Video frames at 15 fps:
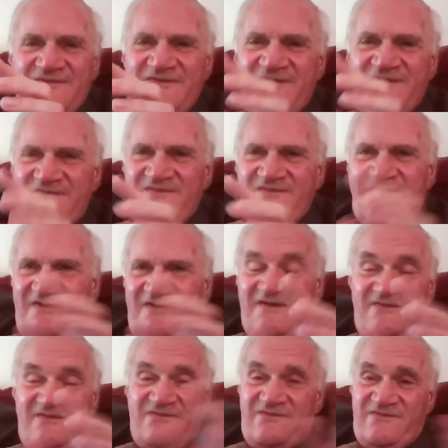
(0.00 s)
uh, uh,
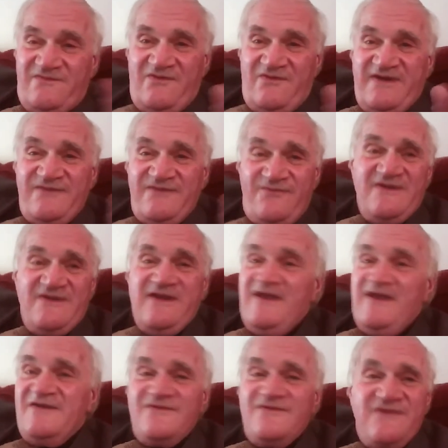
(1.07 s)
gratefully
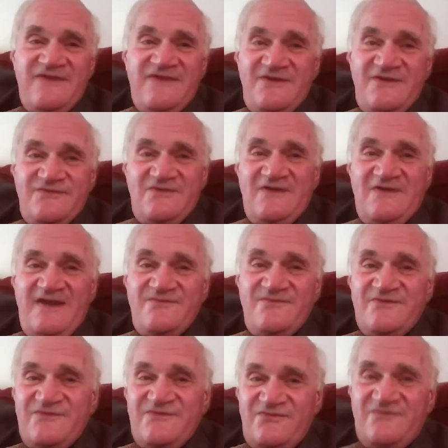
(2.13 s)
ahead of the national
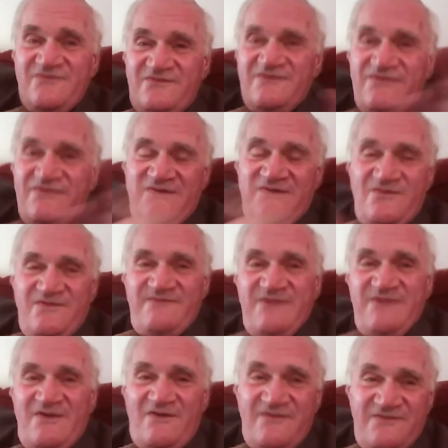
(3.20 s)
average with uh,
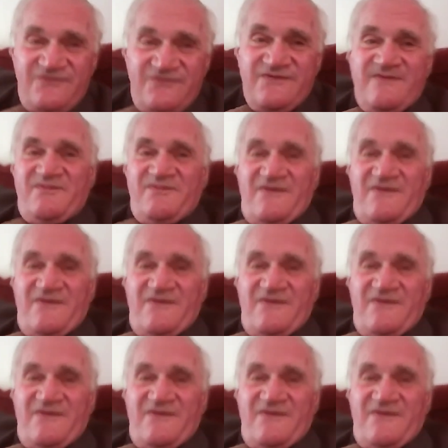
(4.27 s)
women ownership?